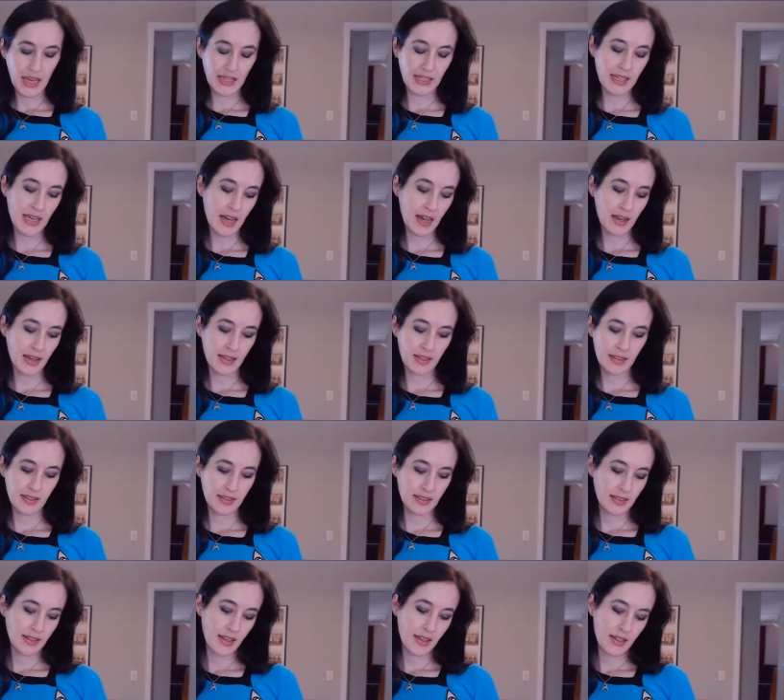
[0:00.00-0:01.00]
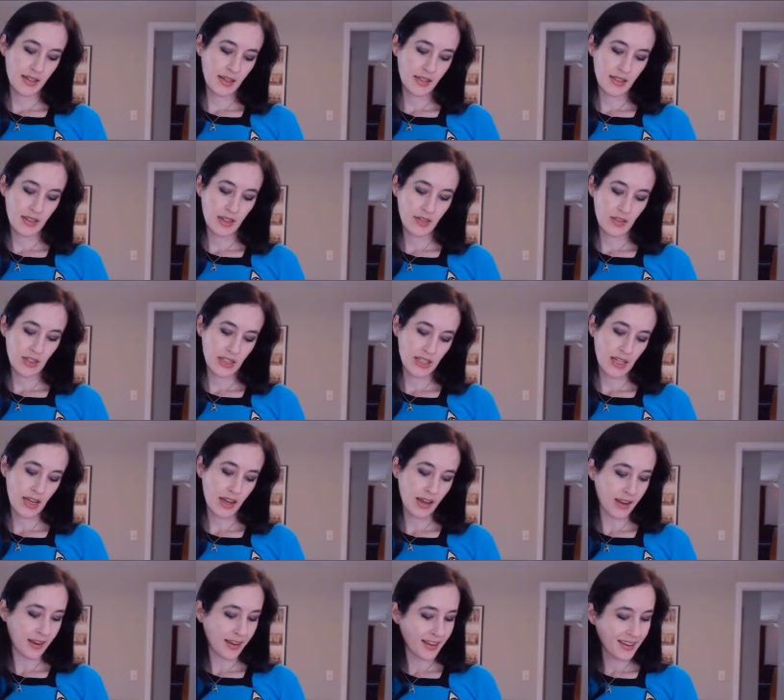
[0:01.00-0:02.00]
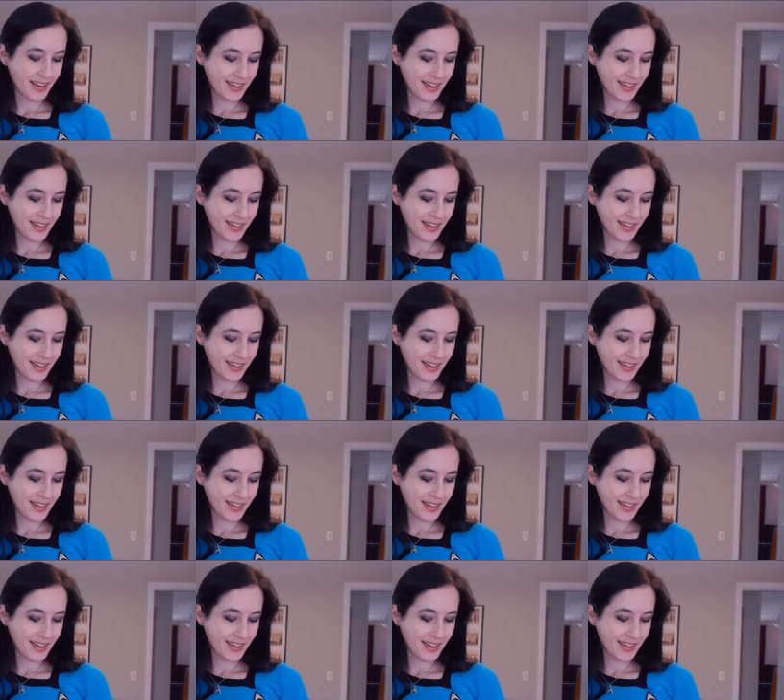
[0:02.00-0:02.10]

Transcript: Yeah, it, it doesn't even say